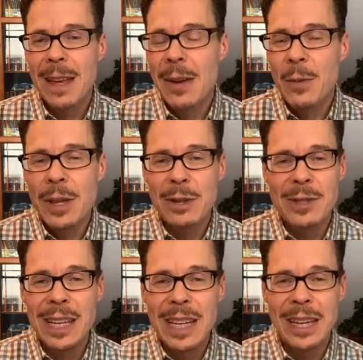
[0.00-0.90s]
And when
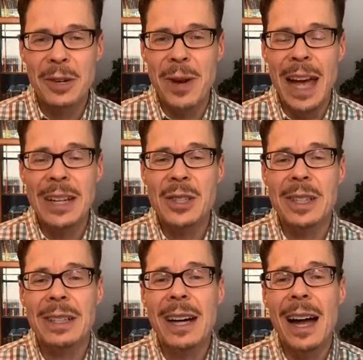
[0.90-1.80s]
there's
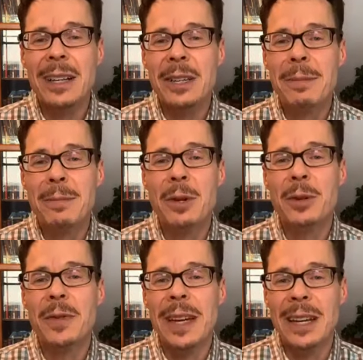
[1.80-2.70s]
interaction, God can
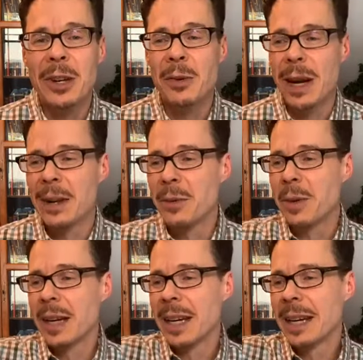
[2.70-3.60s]
move in a greater
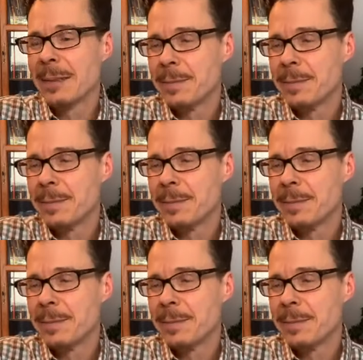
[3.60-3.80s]
way.